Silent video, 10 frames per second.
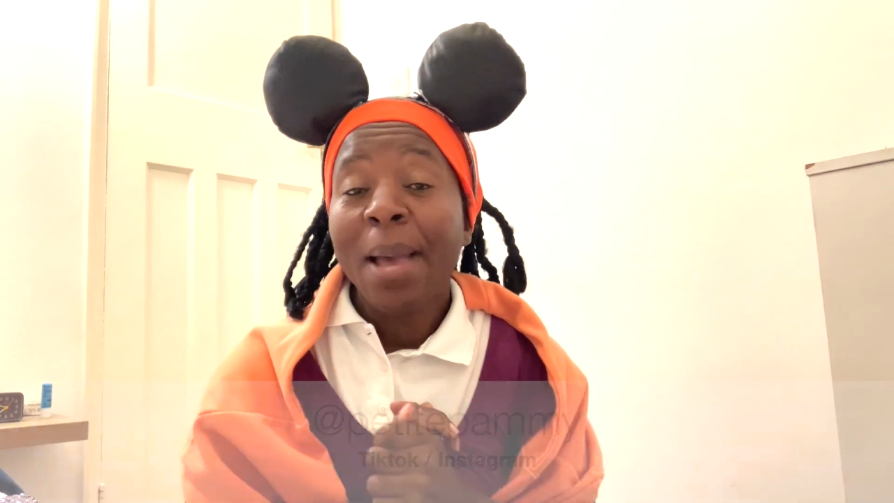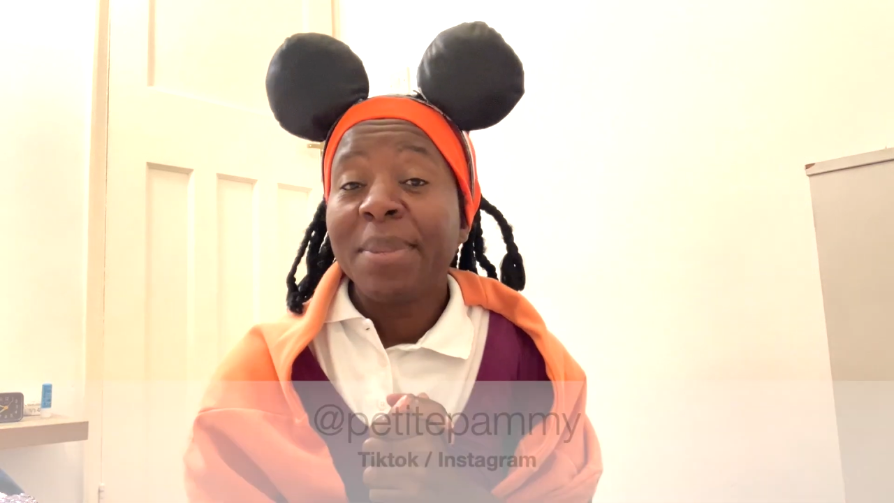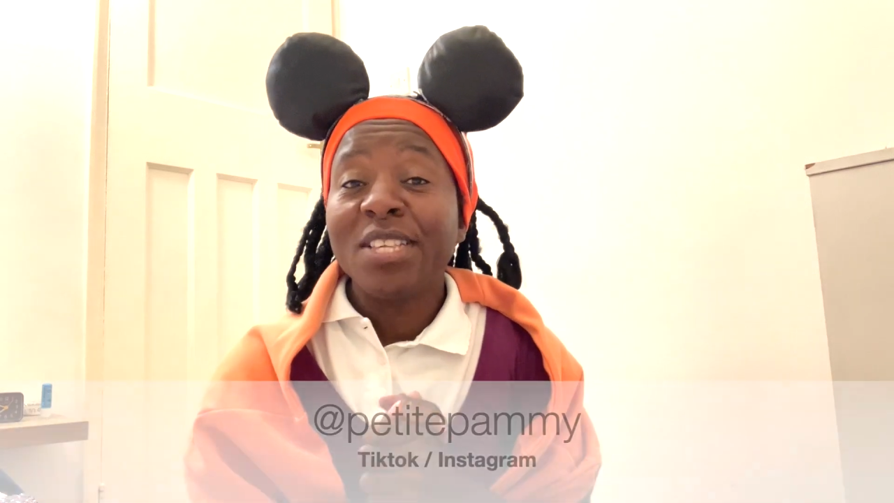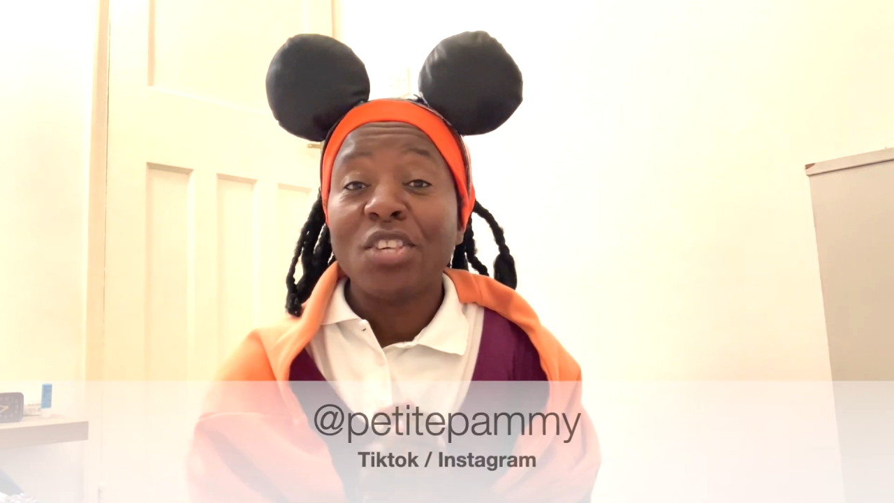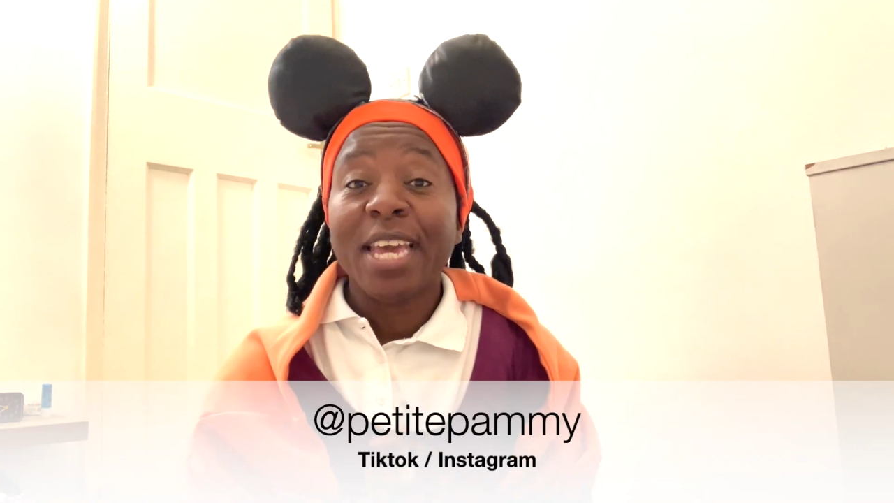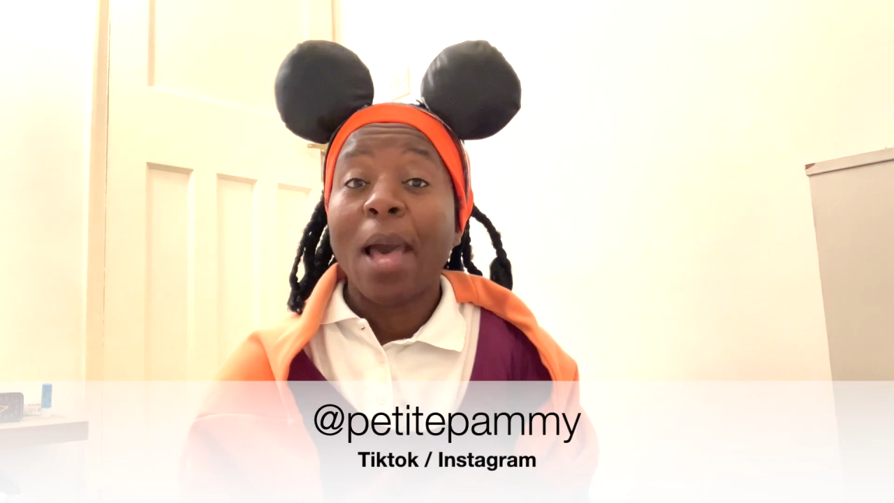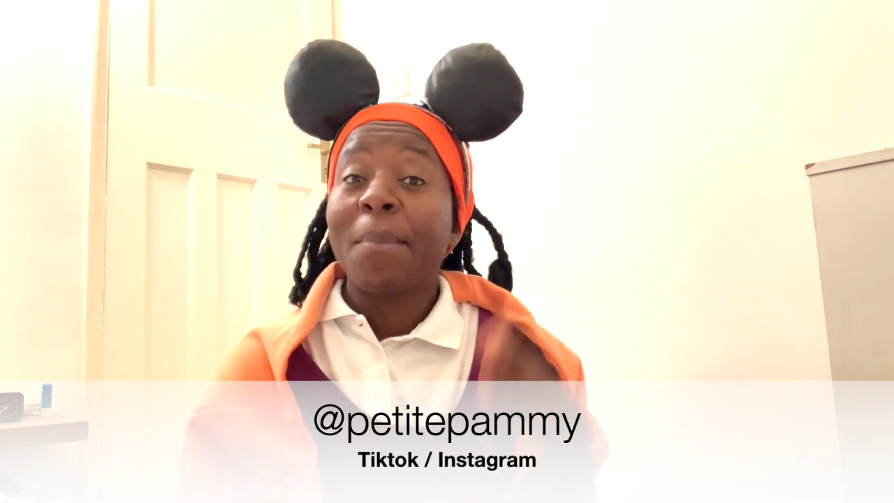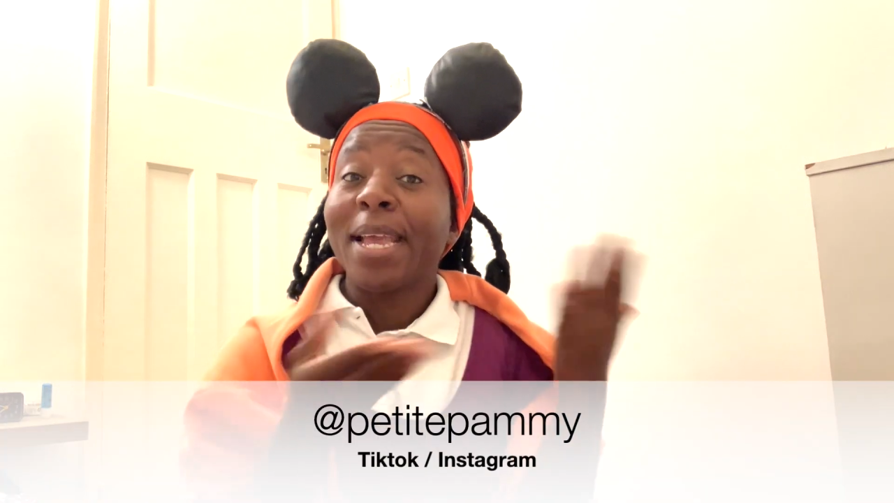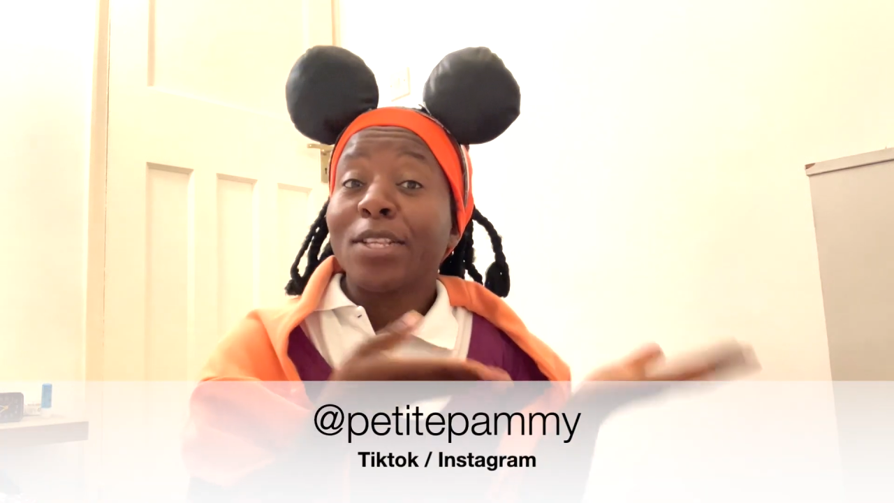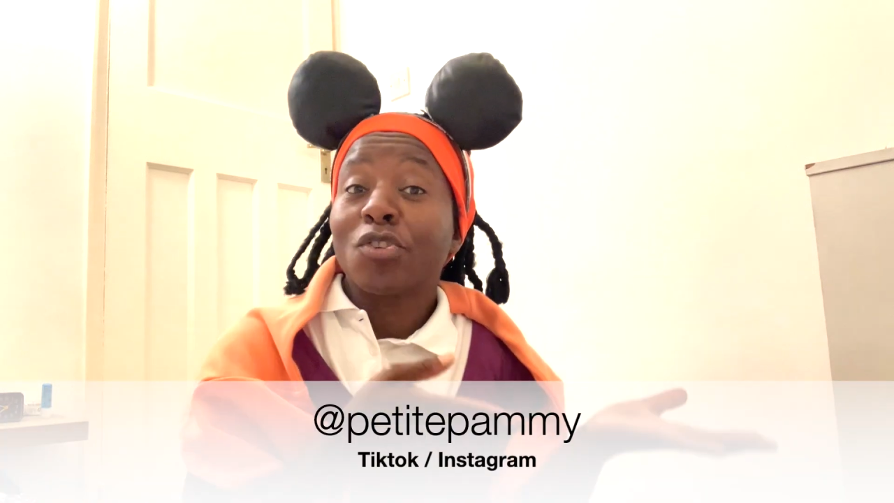Please check out
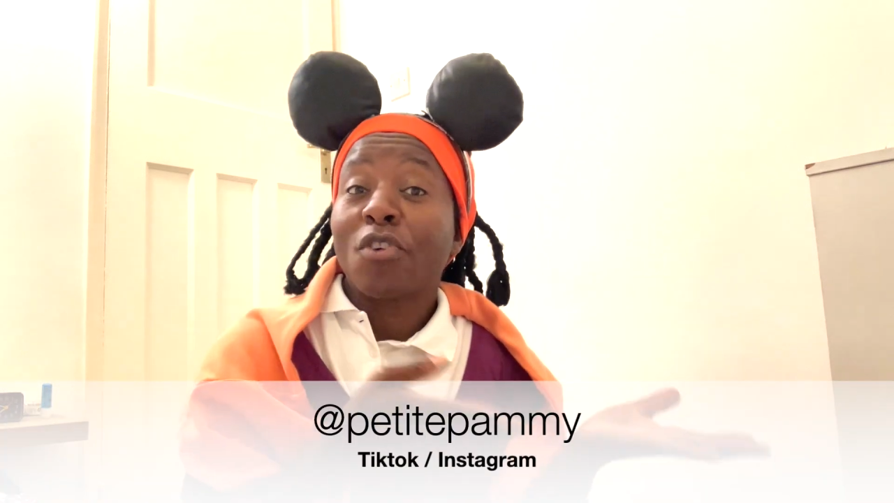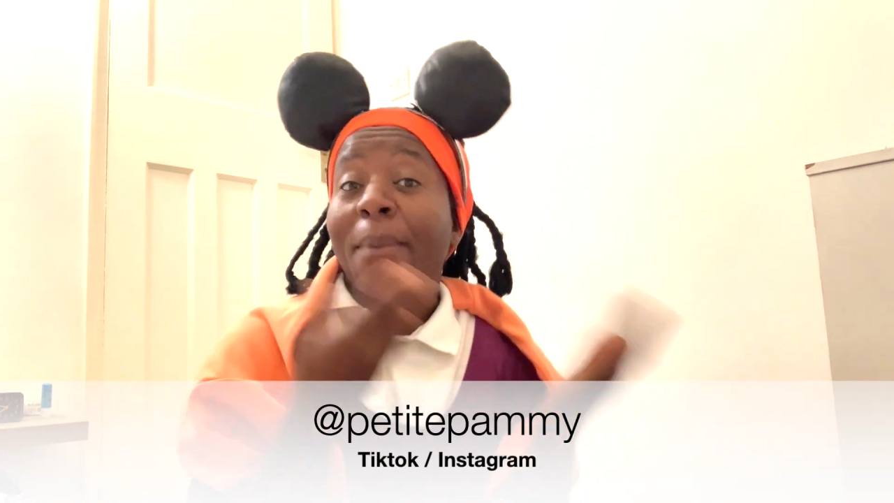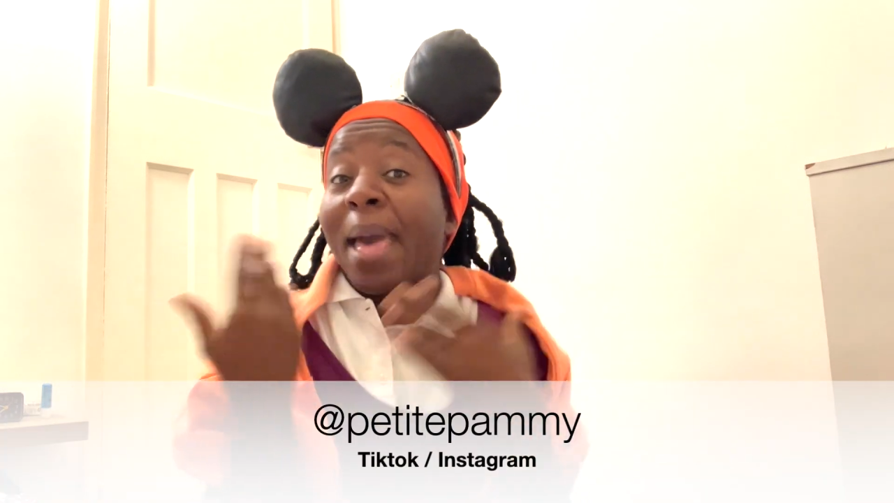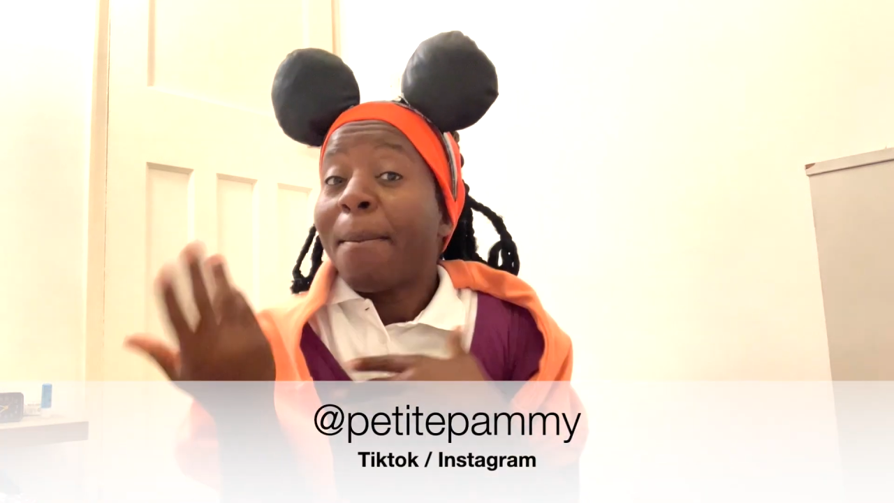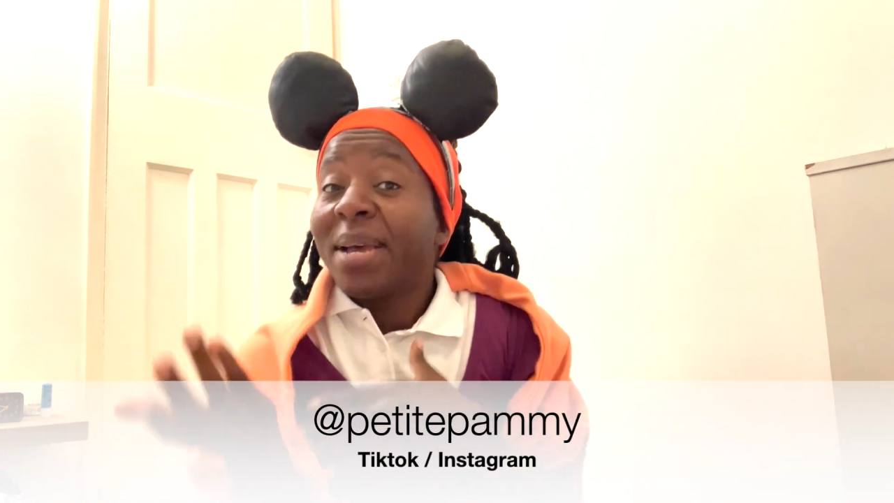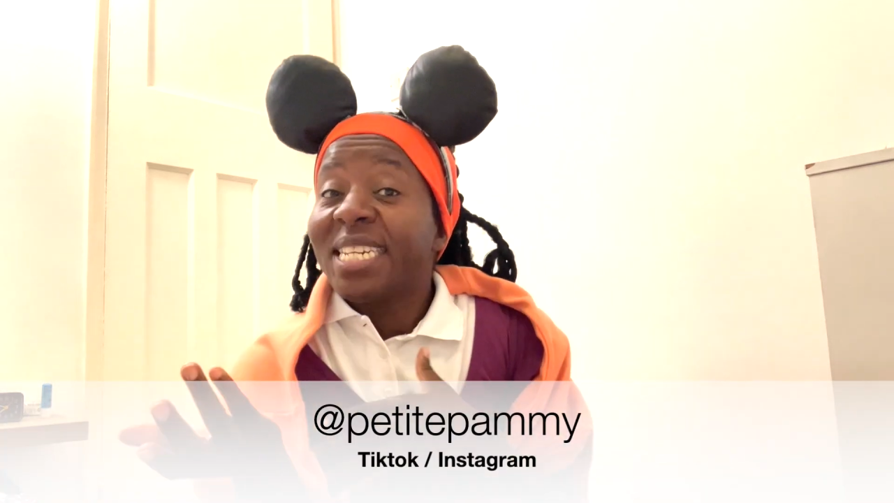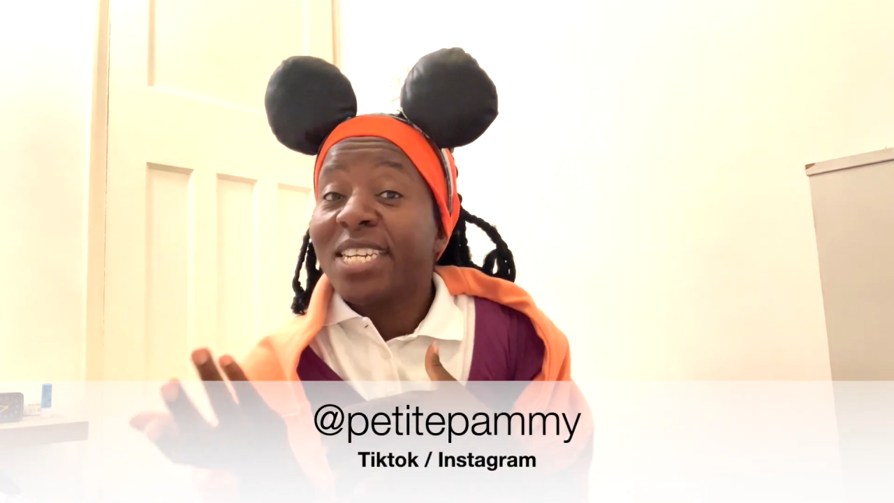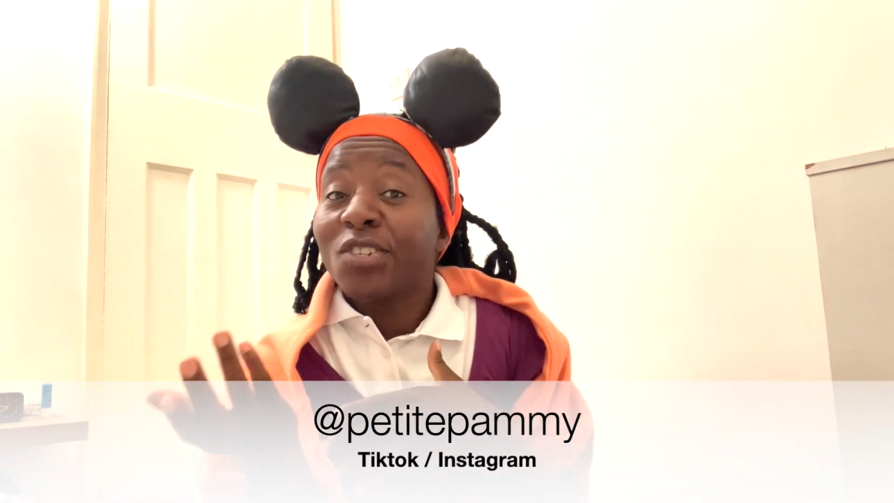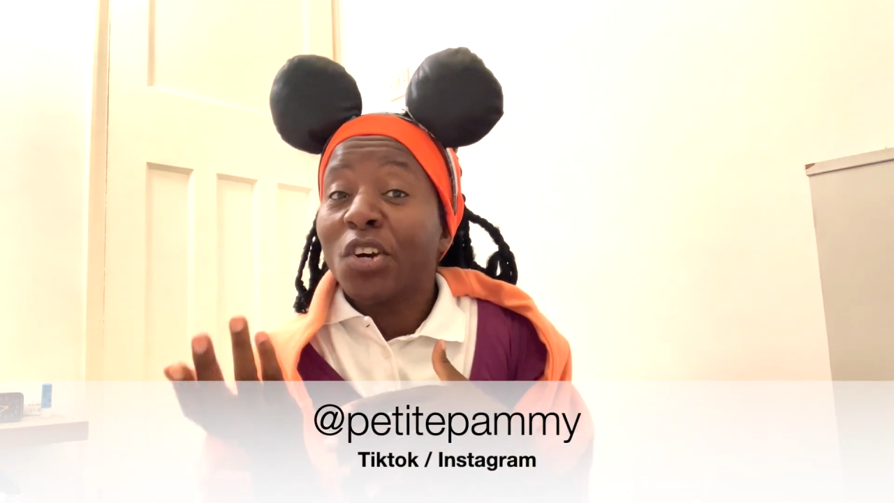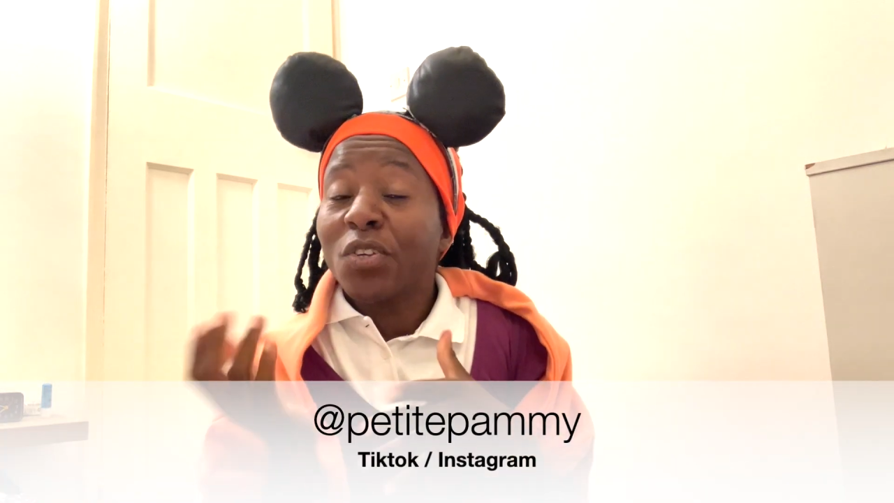my Instagram and my
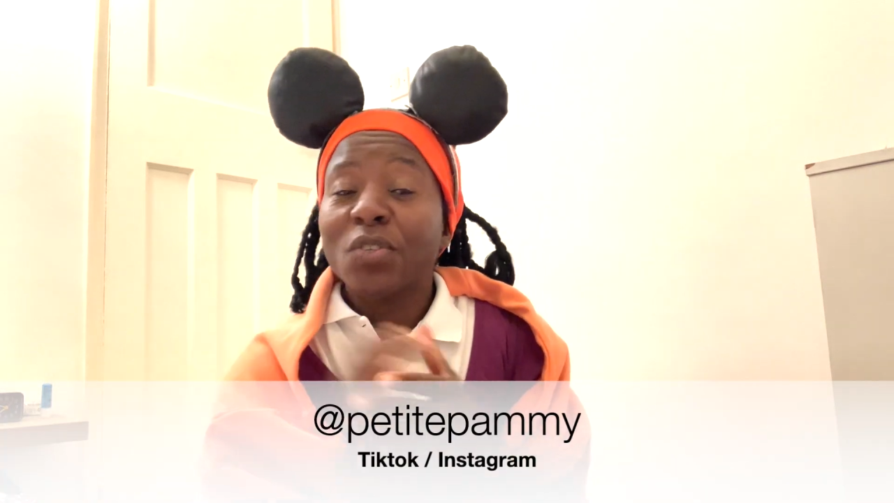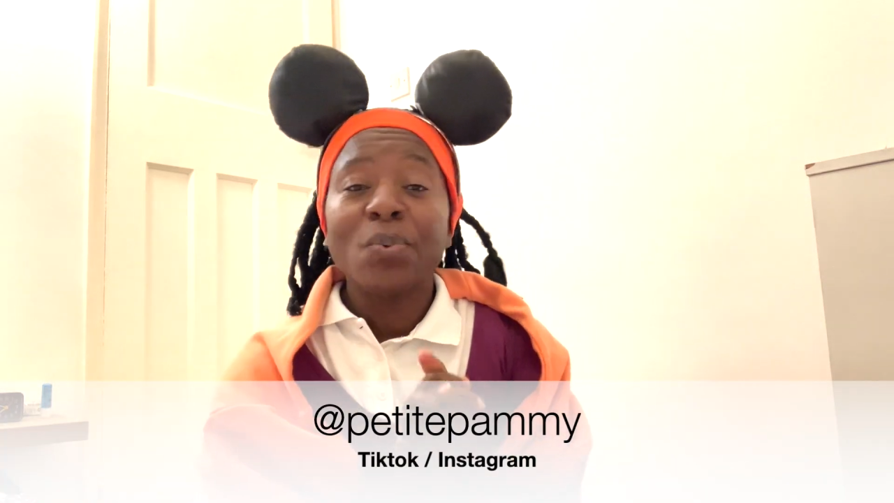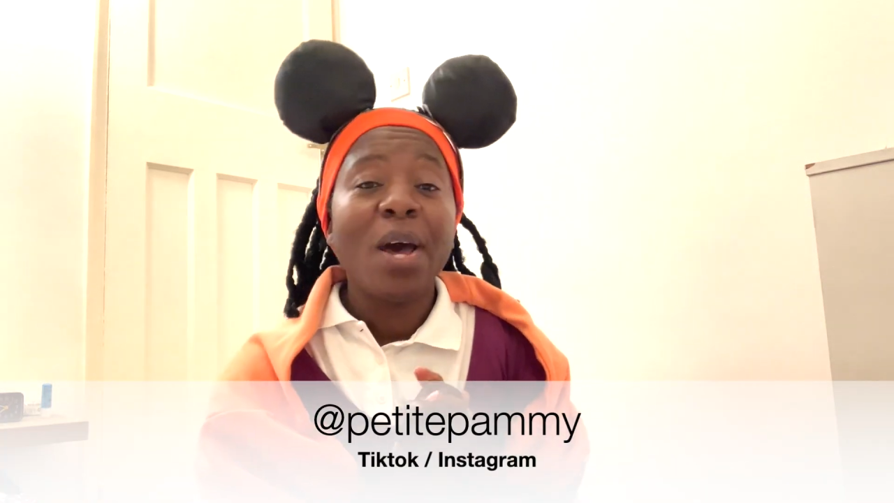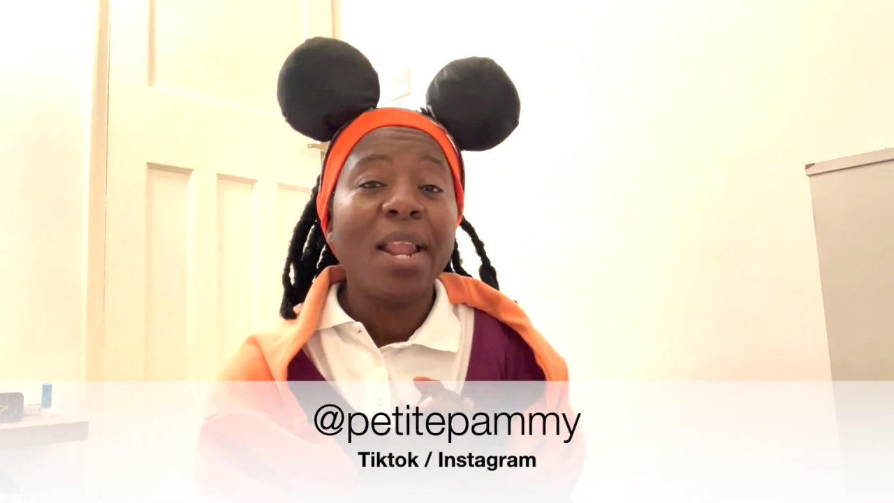TikToks as well.